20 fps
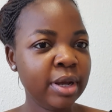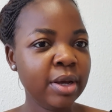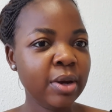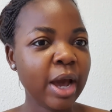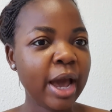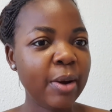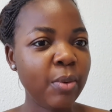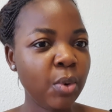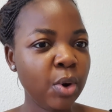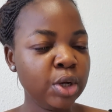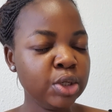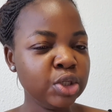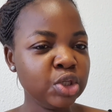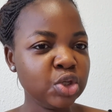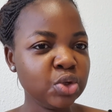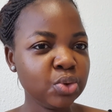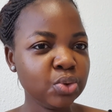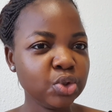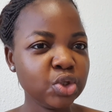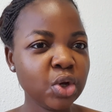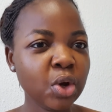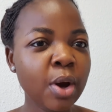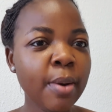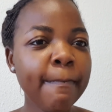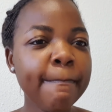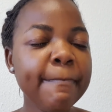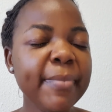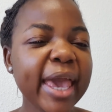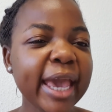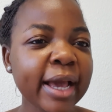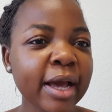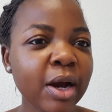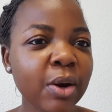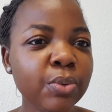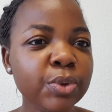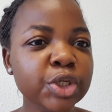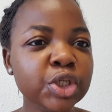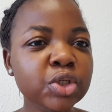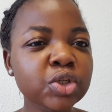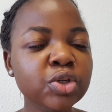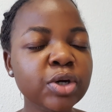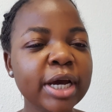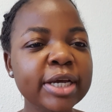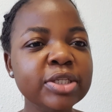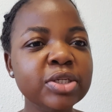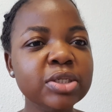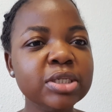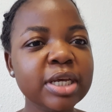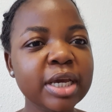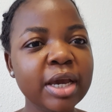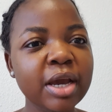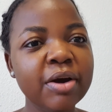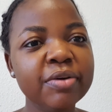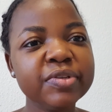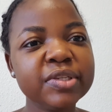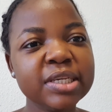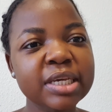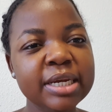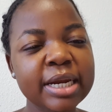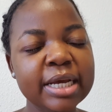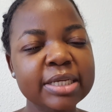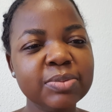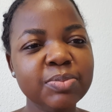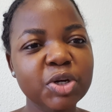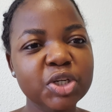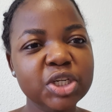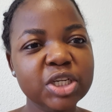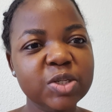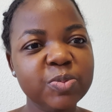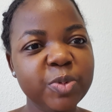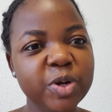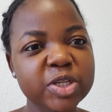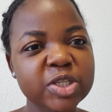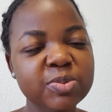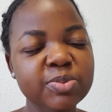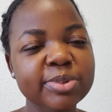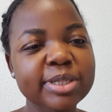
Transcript: I want to. So makeup, we should try to take care of skin as much as possible.